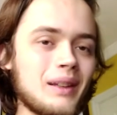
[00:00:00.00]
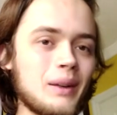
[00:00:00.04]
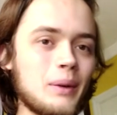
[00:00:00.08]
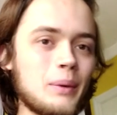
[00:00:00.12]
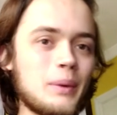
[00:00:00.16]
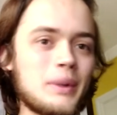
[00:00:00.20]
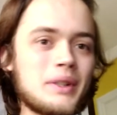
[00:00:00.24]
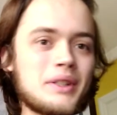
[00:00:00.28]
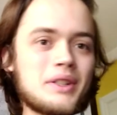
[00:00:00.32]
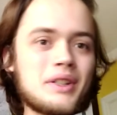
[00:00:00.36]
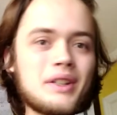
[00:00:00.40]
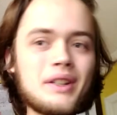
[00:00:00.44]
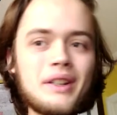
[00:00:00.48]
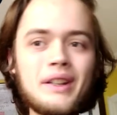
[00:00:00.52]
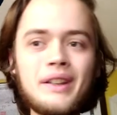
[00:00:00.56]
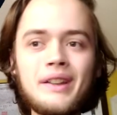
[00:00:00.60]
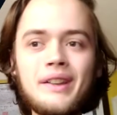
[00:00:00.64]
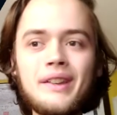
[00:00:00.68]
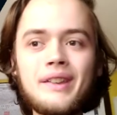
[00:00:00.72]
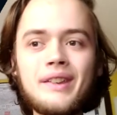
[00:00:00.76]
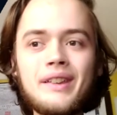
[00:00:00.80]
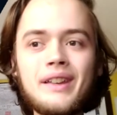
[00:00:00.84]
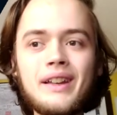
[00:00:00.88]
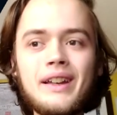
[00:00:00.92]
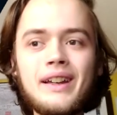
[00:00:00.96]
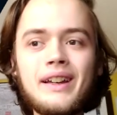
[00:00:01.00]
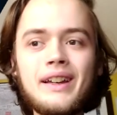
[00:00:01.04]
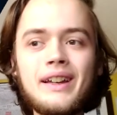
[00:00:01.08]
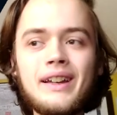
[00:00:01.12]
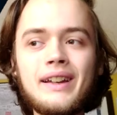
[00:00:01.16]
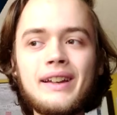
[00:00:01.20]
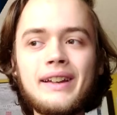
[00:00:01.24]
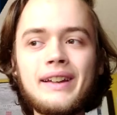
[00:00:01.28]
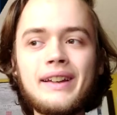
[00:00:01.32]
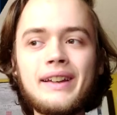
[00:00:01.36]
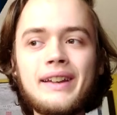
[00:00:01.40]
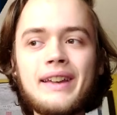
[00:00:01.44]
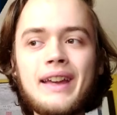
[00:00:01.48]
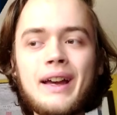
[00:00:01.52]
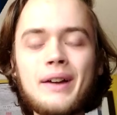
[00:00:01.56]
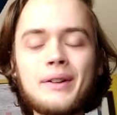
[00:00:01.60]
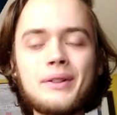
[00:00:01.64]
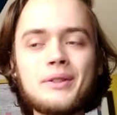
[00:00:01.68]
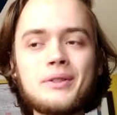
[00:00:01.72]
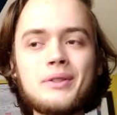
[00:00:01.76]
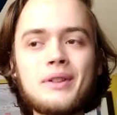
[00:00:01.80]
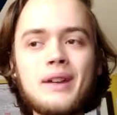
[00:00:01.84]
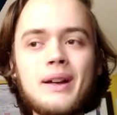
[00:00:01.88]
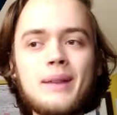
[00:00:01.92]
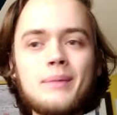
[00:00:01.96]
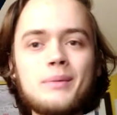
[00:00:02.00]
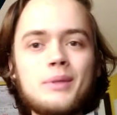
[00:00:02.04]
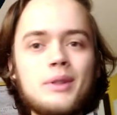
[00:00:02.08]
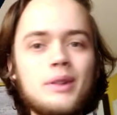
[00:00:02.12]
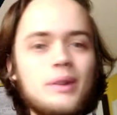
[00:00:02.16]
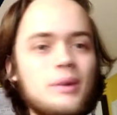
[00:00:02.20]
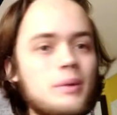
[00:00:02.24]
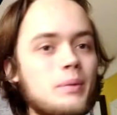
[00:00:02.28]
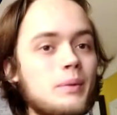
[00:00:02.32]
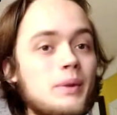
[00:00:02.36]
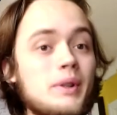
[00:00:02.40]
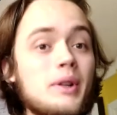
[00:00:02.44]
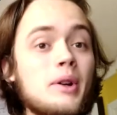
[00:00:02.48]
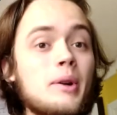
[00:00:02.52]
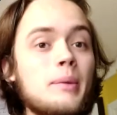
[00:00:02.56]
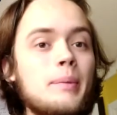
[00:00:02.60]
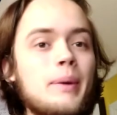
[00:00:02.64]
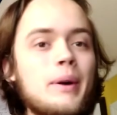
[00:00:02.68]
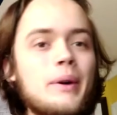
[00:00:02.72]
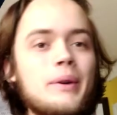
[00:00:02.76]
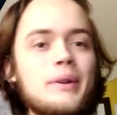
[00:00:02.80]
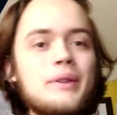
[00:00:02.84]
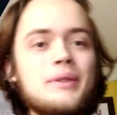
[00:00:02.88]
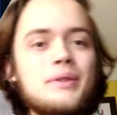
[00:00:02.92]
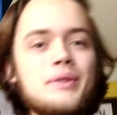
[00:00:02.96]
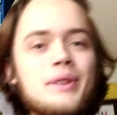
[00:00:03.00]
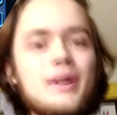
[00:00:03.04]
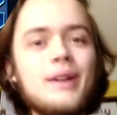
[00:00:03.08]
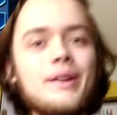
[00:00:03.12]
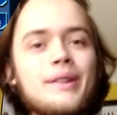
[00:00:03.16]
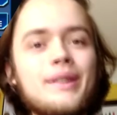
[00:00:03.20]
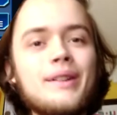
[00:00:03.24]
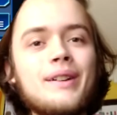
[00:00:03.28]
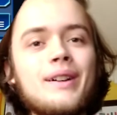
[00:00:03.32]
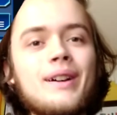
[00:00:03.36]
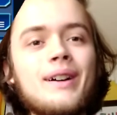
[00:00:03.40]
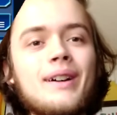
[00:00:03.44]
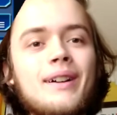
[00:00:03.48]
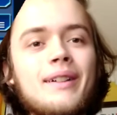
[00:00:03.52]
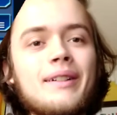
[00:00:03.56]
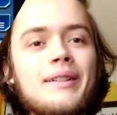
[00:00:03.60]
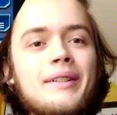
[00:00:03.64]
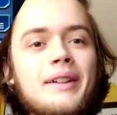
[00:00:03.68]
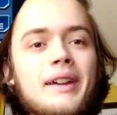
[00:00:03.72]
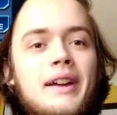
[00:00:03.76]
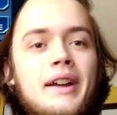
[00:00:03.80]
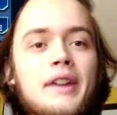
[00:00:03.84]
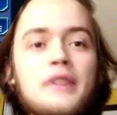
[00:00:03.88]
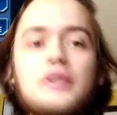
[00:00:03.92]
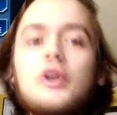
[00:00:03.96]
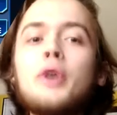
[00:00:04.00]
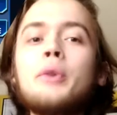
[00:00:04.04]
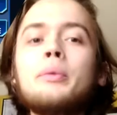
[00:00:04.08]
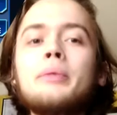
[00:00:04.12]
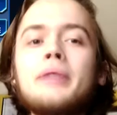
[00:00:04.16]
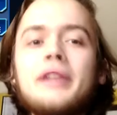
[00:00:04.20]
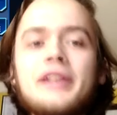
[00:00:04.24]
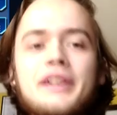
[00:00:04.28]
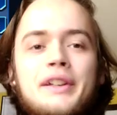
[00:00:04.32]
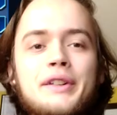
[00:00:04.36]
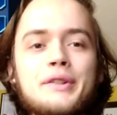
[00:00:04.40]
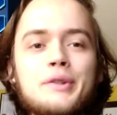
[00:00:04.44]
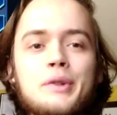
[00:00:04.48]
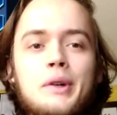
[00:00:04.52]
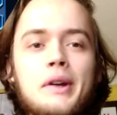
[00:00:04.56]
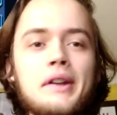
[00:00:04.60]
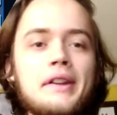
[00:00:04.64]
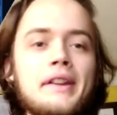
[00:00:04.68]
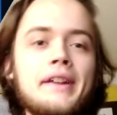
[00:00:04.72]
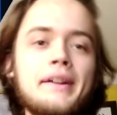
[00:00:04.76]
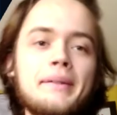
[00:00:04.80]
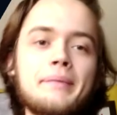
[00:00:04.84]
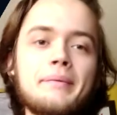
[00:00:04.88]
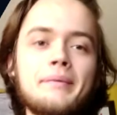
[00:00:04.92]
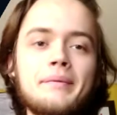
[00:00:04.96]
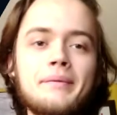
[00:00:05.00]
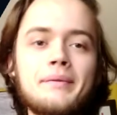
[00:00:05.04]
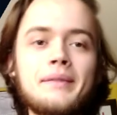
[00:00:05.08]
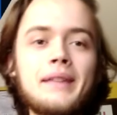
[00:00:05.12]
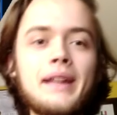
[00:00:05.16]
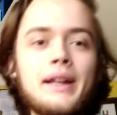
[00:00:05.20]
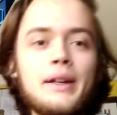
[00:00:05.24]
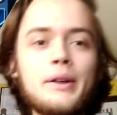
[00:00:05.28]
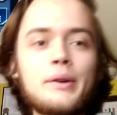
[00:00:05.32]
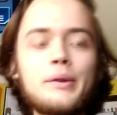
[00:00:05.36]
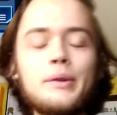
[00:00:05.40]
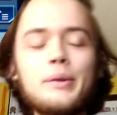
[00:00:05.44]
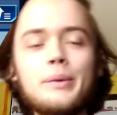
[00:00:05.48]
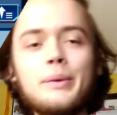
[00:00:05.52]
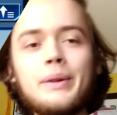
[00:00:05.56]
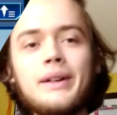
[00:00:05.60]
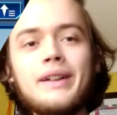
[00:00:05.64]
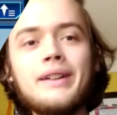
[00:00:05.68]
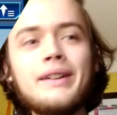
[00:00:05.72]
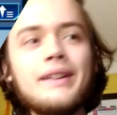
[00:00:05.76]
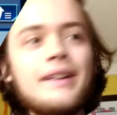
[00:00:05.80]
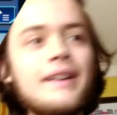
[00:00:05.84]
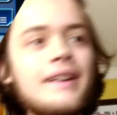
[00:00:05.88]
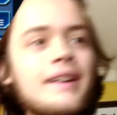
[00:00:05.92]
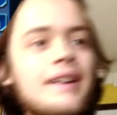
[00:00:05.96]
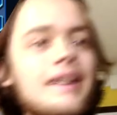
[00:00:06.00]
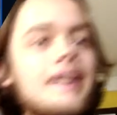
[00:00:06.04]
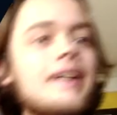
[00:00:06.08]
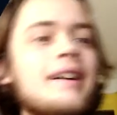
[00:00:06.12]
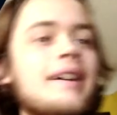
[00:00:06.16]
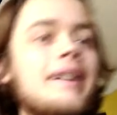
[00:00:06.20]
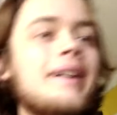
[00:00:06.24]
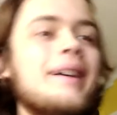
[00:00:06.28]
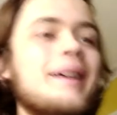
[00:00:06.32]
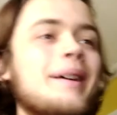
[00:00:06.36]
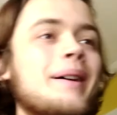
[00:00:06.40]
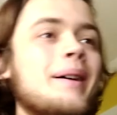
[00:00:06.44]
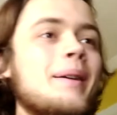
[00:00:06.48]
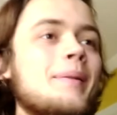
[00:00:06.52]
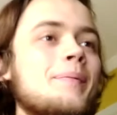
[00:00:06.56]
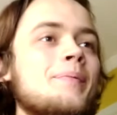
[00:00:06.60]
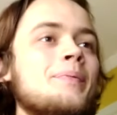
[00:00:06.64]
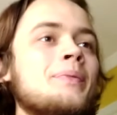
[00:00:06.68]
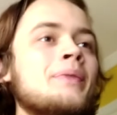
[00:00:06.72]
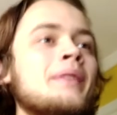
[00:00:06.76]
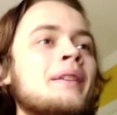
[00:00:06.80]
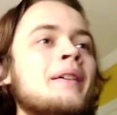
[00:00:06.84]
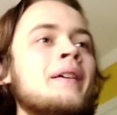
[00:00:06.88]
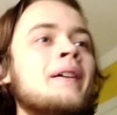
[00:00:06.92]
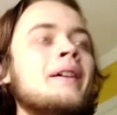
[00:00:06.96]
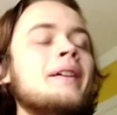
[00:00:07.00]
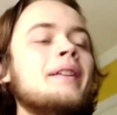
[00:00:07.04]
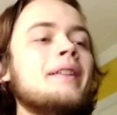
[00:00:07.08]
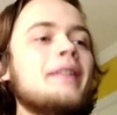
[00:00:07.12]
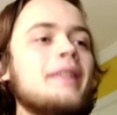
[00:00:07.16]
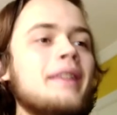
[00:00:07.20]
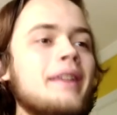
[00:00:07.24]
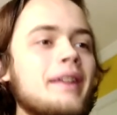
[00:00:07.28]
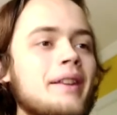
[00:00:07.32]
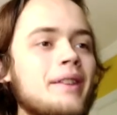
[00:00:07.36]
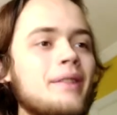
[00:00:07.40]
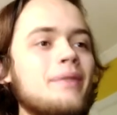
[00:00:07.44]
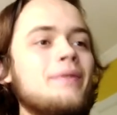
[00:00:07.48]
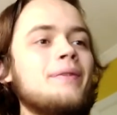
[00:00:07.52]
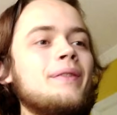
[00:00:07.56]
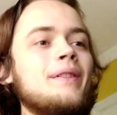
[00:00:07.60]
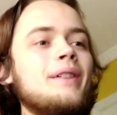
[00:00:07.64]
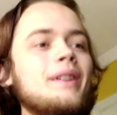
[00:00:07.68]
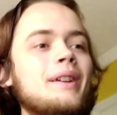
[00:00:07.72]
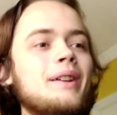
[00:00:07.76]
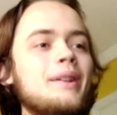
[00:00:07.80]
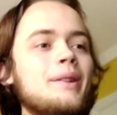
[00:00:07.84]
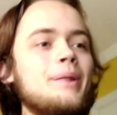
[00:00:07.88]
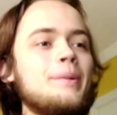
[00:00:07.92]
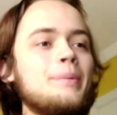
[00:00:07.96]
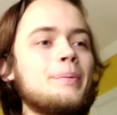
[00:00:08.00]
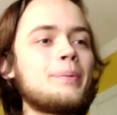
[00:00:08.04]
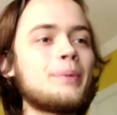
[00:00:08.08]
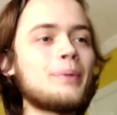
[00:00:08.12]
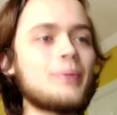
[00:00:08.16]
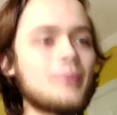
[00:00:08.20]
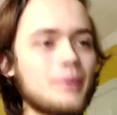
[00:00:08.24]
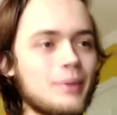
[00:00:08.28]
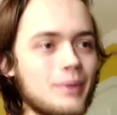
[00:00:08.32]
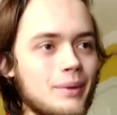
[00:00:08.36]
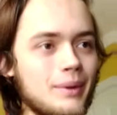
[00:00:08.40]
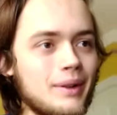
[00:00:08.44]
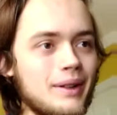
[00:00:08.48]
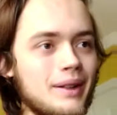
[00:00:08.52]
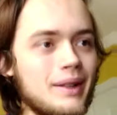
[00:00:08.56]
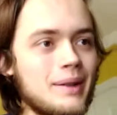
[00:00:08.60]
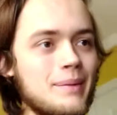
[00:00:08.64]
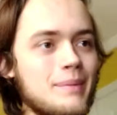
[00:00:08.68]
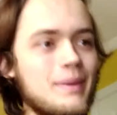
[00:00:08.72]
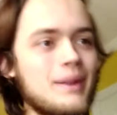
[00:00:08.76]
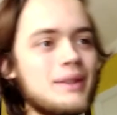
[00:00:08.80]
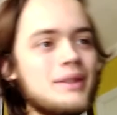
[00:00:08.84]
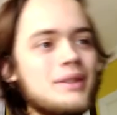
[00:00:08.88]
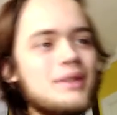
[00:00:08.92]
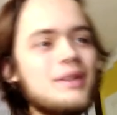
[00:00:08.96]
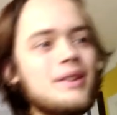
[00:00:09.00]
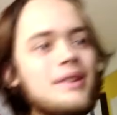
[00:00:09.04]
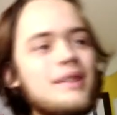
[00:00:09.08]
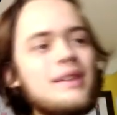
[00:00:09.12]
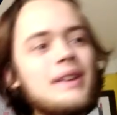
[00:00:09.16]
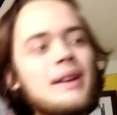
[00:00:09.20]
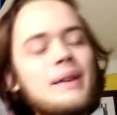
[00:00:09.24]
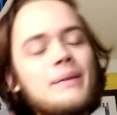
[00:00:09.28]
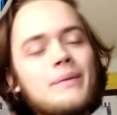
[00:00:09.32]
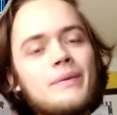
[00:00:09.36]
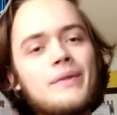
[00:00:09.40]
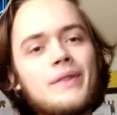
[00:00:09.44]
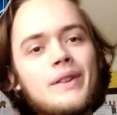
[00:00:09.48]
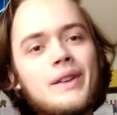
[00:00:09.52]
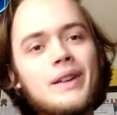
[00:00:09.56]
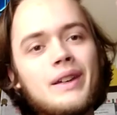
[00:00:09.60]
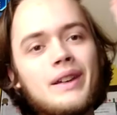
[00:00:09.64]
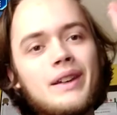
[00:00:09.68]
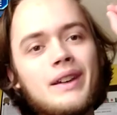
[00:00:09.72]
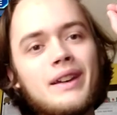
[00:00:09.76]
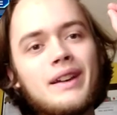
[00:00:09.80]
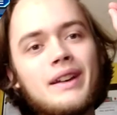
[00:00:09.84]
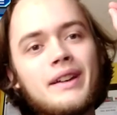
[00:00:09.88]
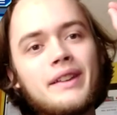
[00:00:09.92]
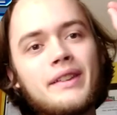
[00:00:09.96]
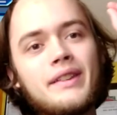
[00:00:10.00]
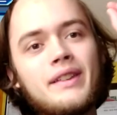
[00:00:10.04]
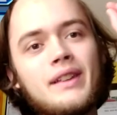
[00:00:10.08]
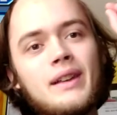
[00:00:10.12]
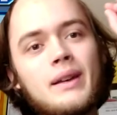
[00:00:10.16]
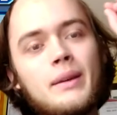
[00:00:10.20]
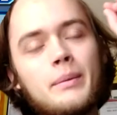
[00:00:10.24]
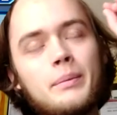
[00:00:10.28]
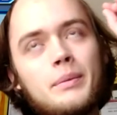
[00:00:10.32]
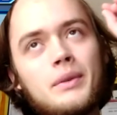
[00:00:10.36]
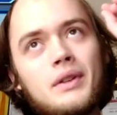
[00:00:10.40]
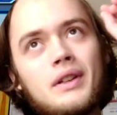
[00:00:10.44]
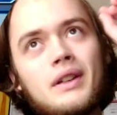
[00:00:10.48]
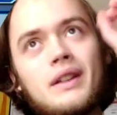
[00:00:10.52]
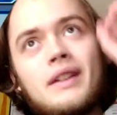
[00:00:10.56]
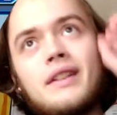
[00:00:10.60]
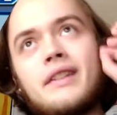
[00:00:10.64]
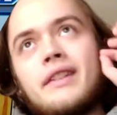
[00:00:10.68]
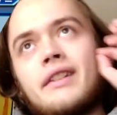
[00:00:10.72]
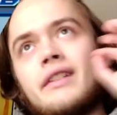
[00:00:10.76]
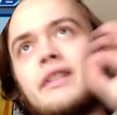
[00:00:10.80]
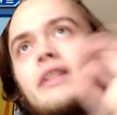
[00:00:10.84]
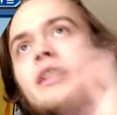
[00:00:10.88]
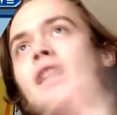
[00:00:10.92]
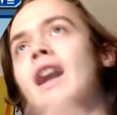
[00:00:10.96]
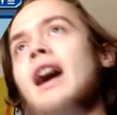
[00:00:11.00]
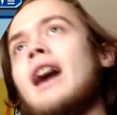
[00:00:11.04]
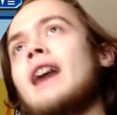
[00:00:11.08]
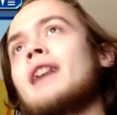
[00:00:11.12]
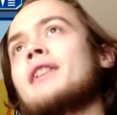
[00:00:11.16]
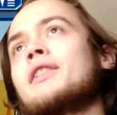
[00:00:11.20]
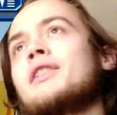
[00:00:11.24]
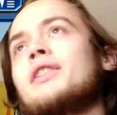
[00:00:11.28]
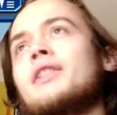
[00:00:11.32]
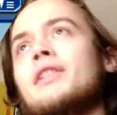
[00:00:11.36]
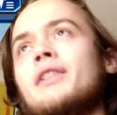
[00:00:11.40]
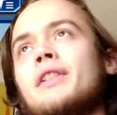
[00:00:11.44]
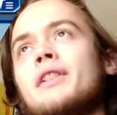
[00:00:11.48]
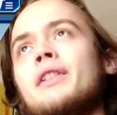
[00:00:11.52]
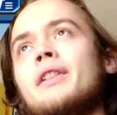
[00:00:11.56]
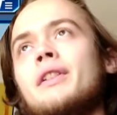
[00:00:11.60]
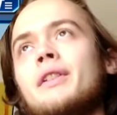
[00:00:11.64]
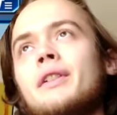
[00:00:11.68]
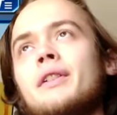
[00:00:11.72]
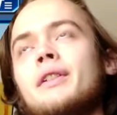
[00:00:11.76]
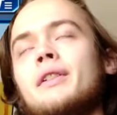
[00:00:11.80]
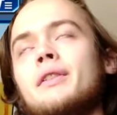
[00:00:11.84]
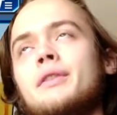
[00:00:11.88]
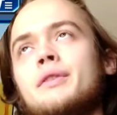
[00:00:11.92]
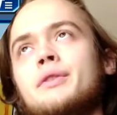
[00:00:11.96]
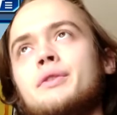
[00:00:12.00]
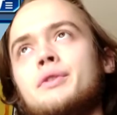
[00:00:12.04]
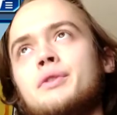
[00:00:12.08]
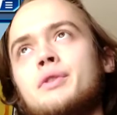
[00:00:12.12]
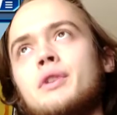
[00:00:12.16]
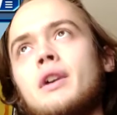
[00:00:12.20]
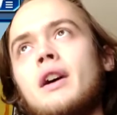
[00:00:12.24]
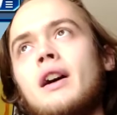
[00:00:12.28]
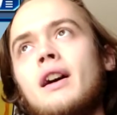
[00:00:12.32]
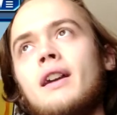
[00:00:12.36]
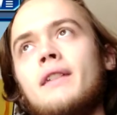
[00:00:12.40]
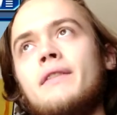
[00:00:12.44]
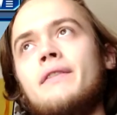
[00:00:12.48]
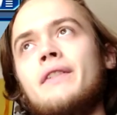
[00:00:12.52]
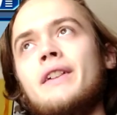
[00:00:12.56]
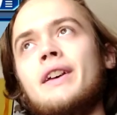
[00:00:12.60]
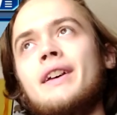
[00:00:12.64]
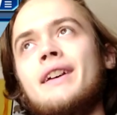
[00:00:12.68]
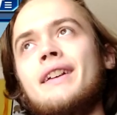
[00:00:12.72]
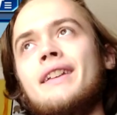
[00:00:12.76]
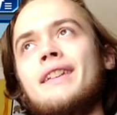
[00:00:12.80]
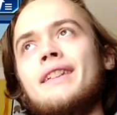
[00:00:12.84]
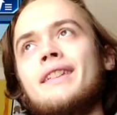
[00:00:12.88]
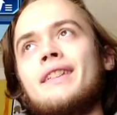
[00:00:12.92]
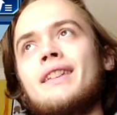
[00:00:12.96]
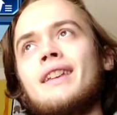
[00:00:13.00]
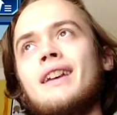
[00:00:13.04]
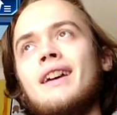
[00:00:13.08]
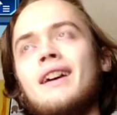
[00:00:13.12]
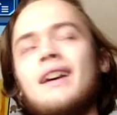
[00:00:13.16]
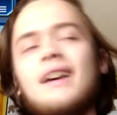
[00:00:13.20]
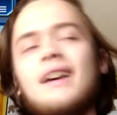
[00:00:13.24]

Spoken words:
which is a counter trap just when your opponent draws a card. Nope, they didn't draw that. That goes away. This is pretty much the same thing, except it's locked to their draw phase,